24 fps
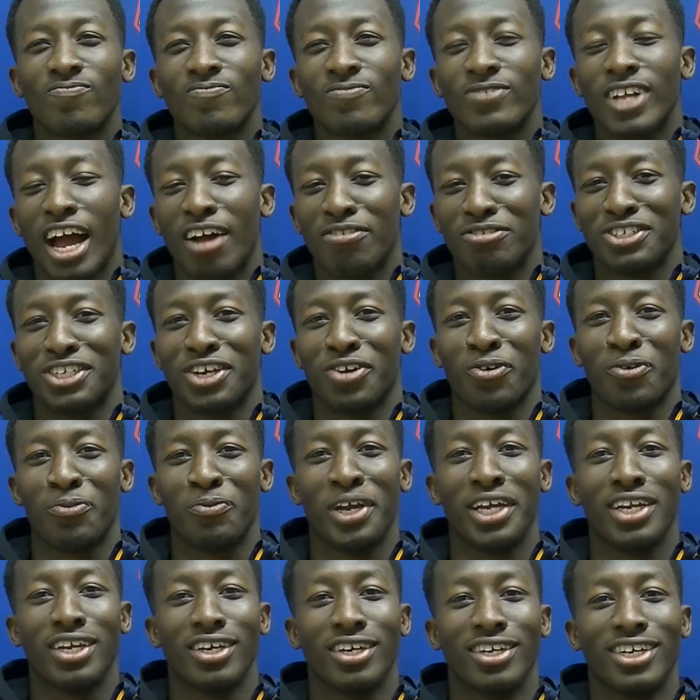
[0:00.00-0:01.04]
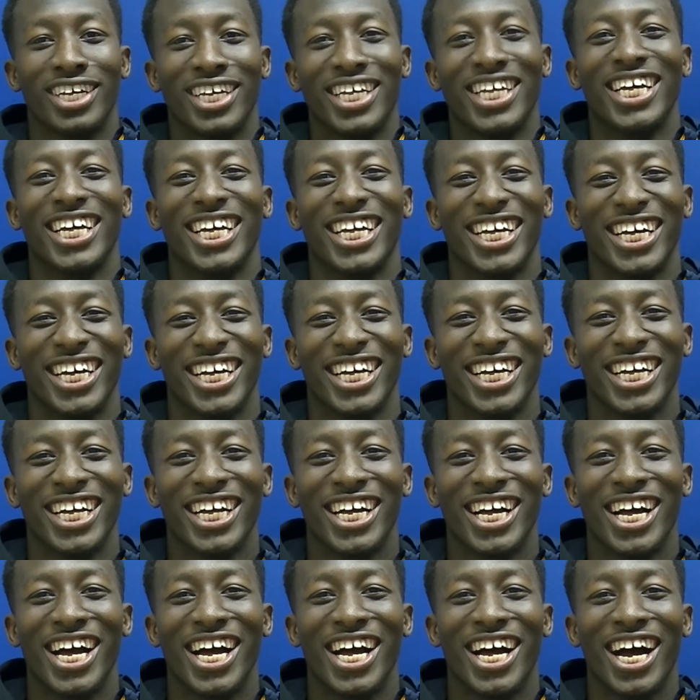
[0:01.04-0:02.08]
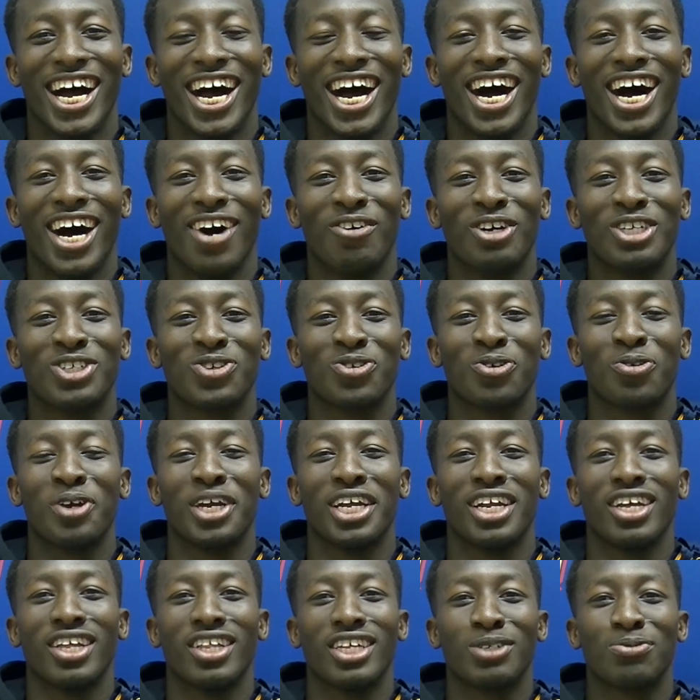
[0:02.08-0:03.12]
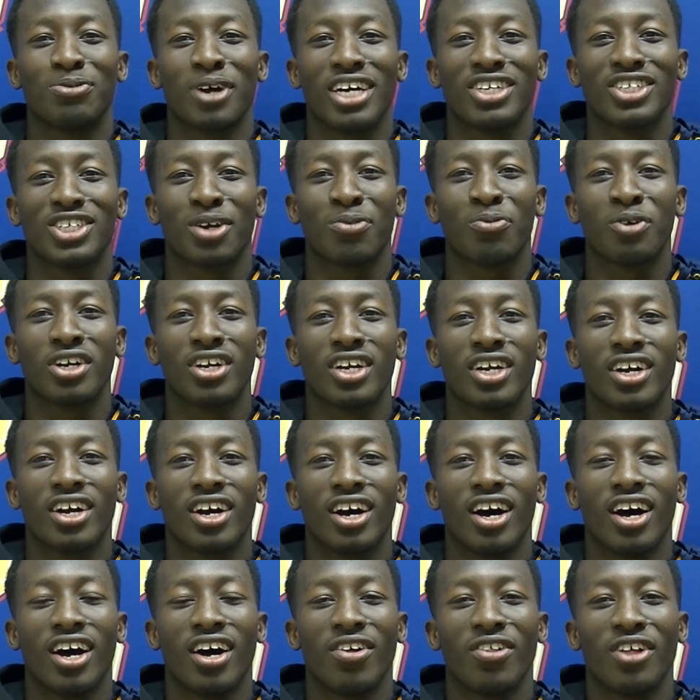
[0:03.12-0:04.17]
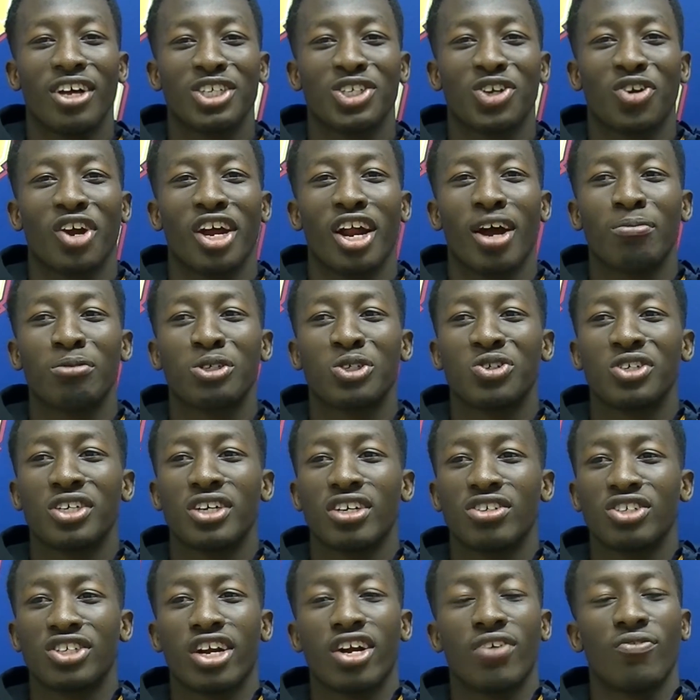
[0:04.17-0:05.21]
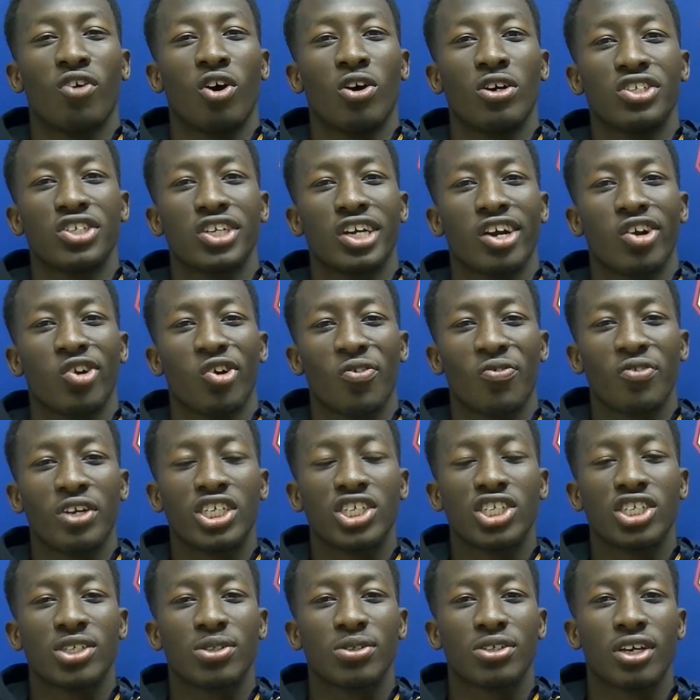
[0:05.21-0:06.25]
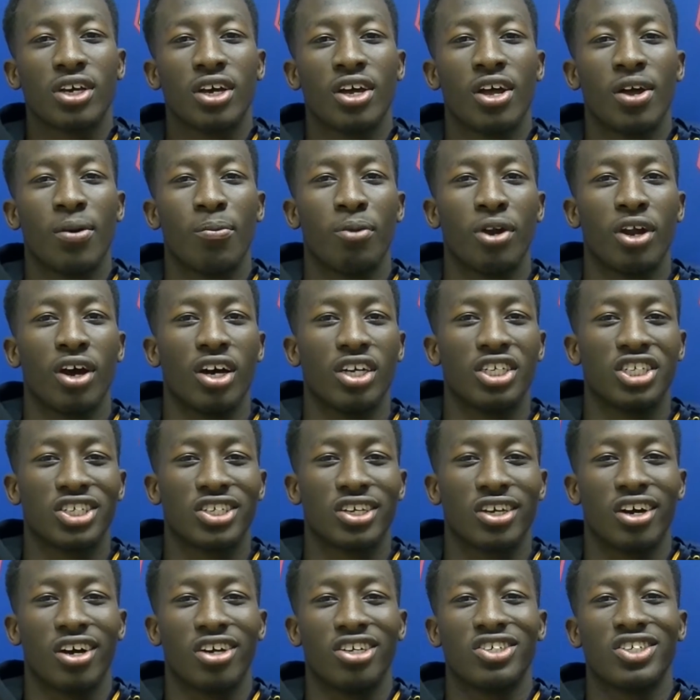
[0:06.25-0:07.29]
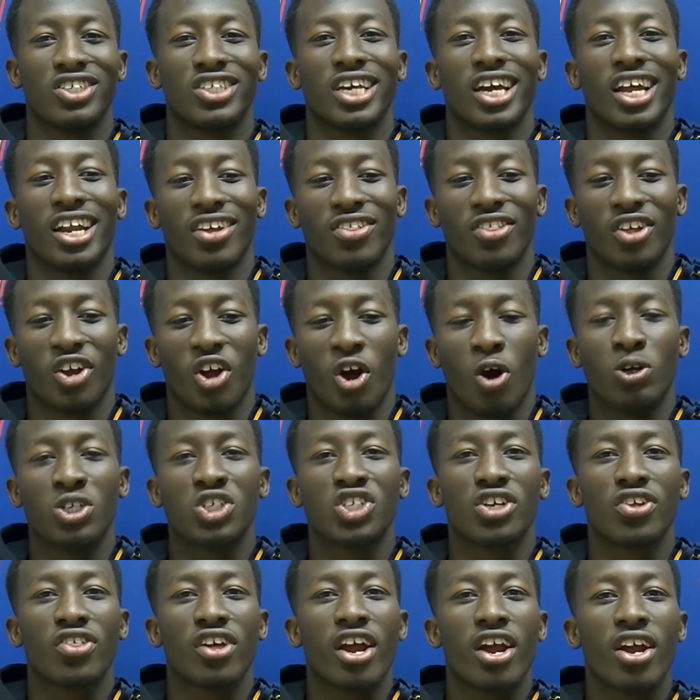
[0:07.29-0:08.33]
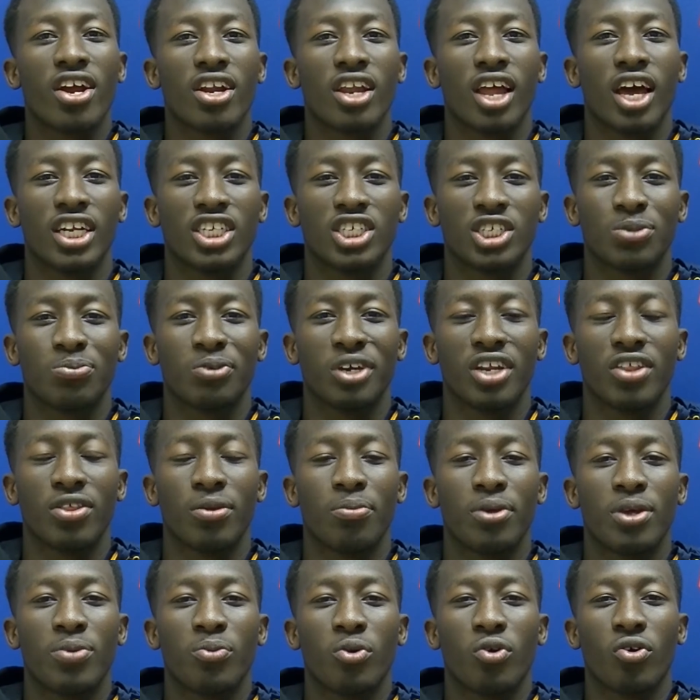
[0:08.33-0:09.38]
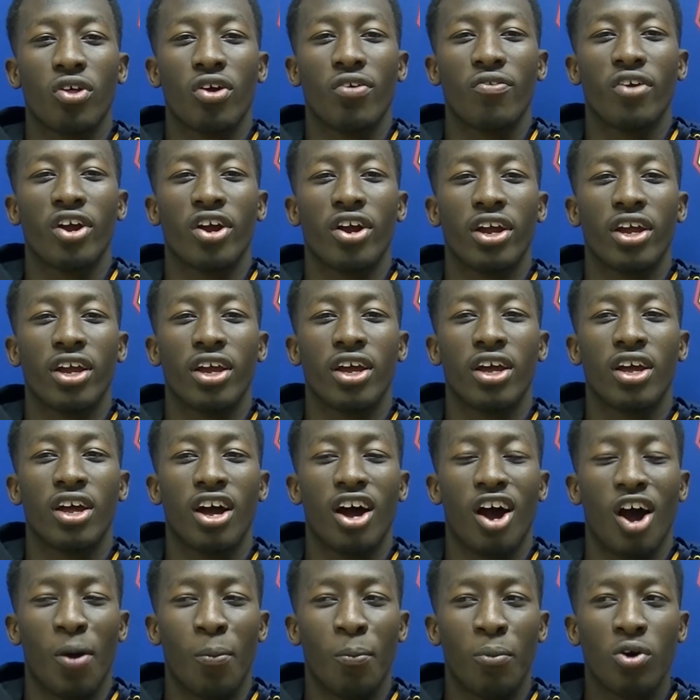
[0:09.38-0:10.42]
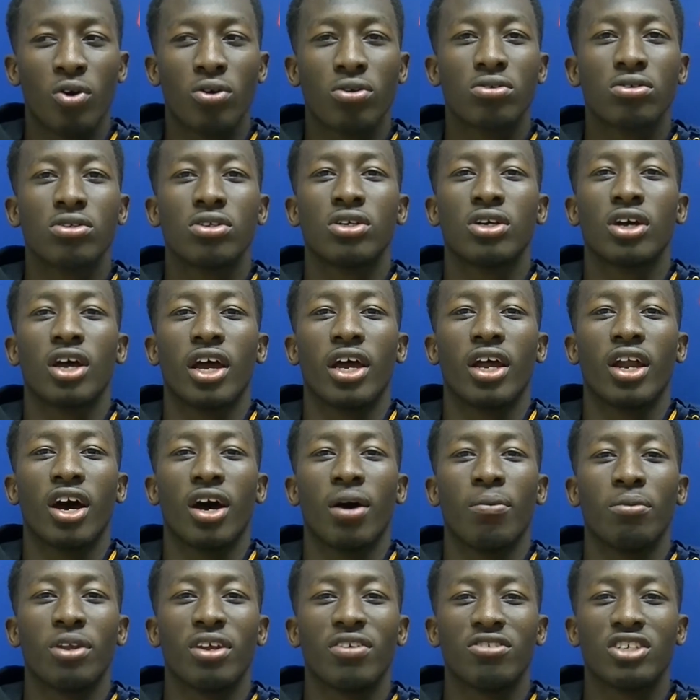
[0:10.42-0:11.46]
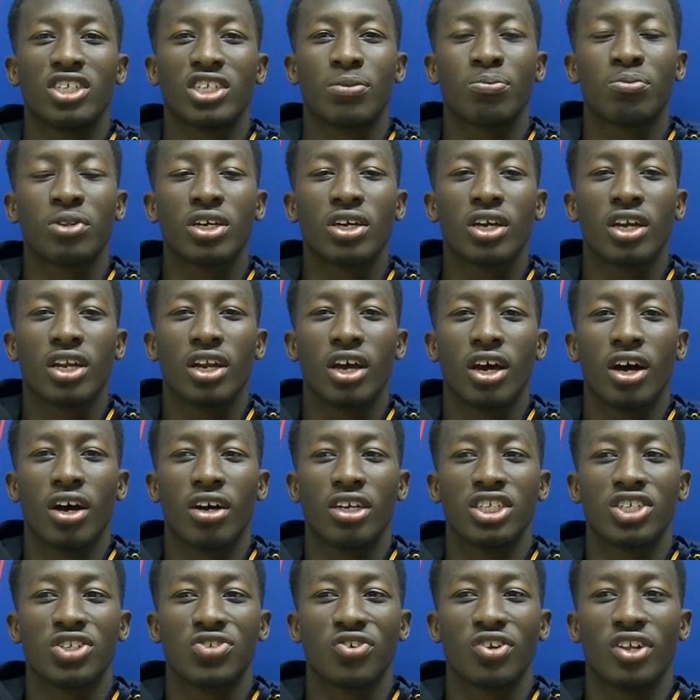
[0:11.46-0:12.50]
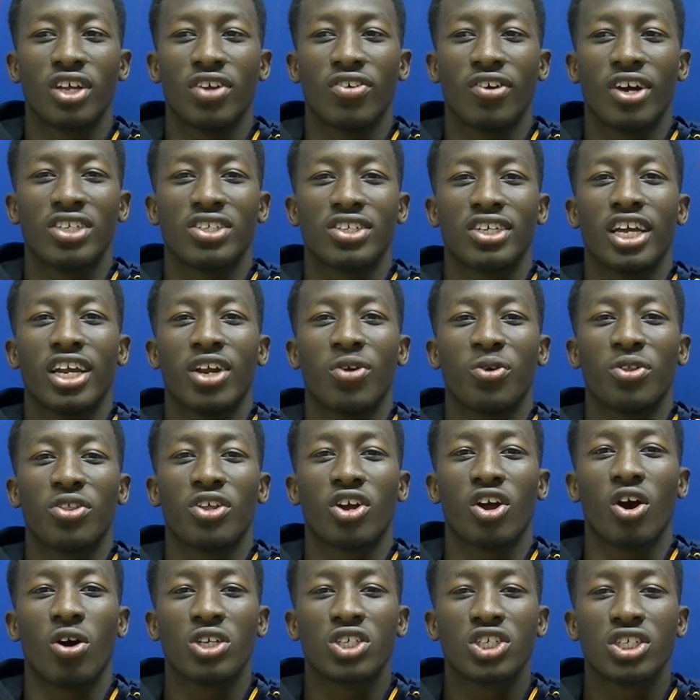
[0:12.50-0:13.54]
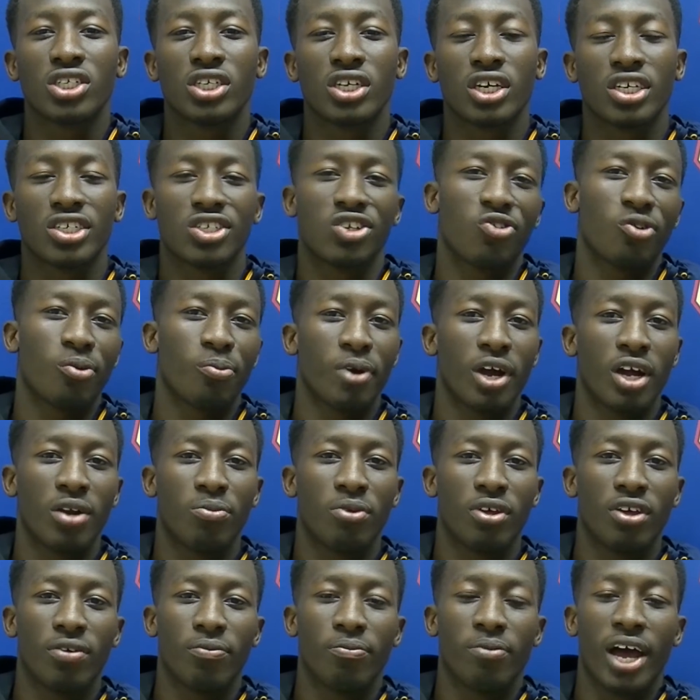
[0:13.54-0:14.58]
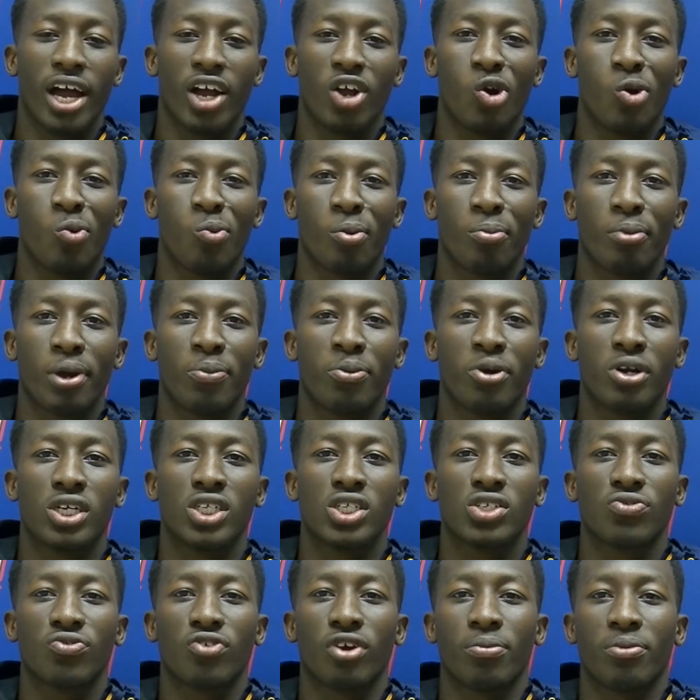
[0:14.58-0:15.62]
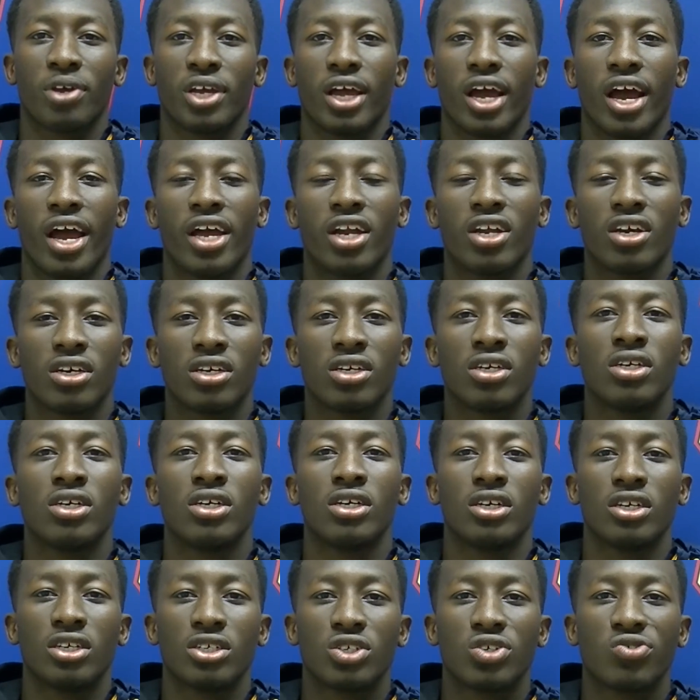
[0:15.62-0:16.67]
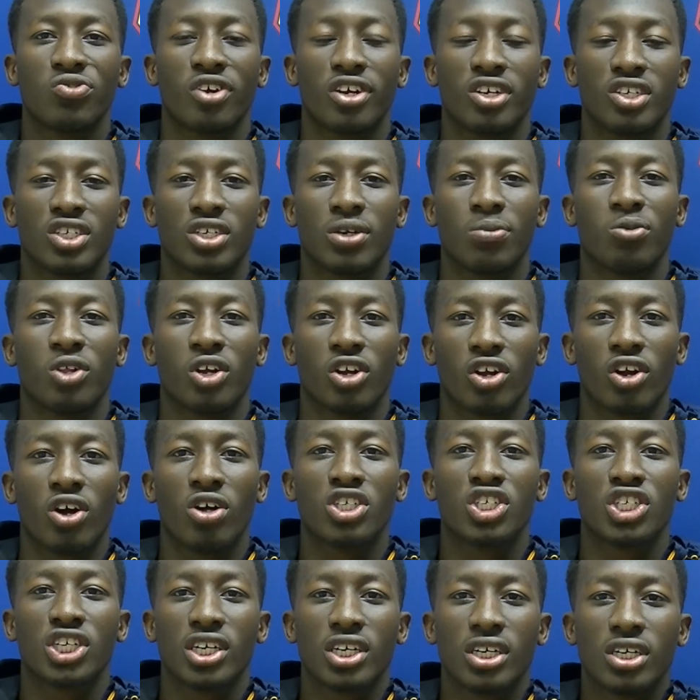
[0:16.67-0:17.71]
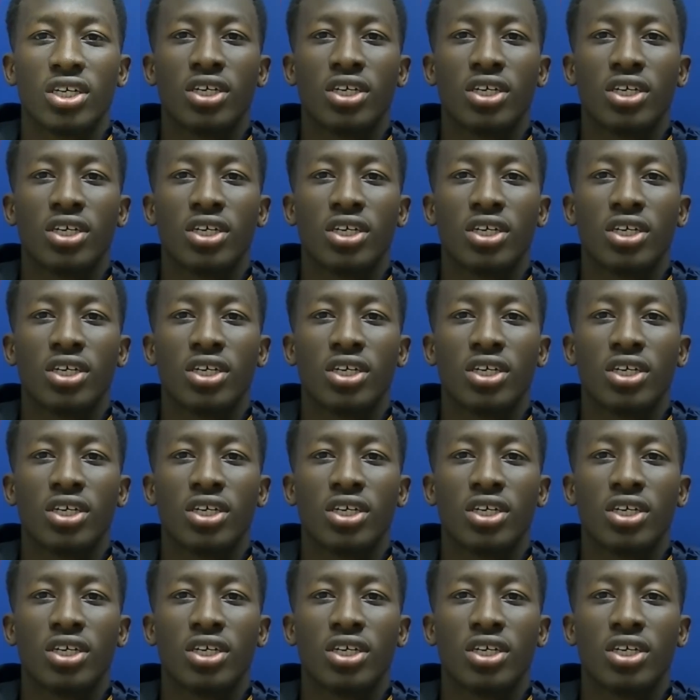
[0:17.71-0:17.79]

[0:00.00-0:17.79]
I have to say Romania. I went to Romania this past summer. That was a great opportunity. I was there volunteering at orphanages, but just understanding the culture there and like just meeting the people. They're very humble and live simply, and just really resonated with the culture because it reminded me of back home where my parents are from in Guyana. So it's a very similar culture.